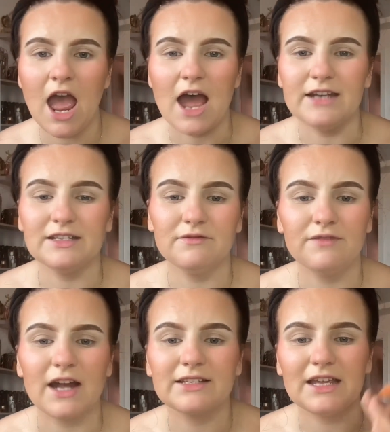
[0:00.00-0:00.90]
and in
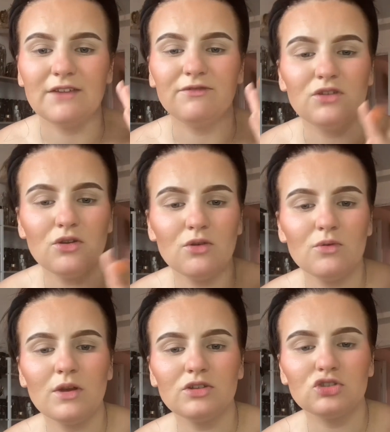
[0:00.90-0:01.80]
fact, if
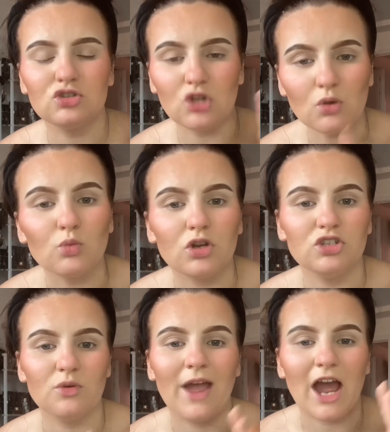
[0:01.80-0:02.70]
you don't want to
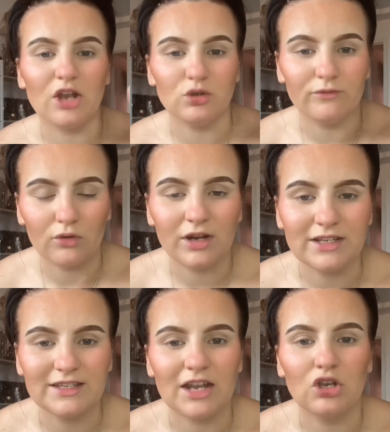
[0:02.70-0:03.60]
do it and you've already
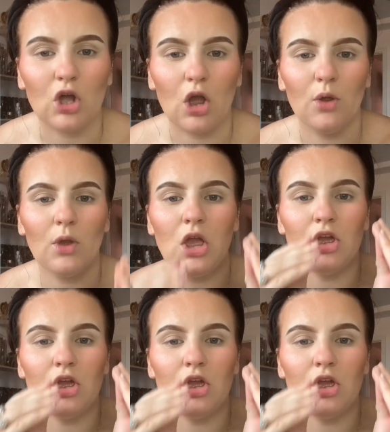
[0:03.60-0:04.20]
said no,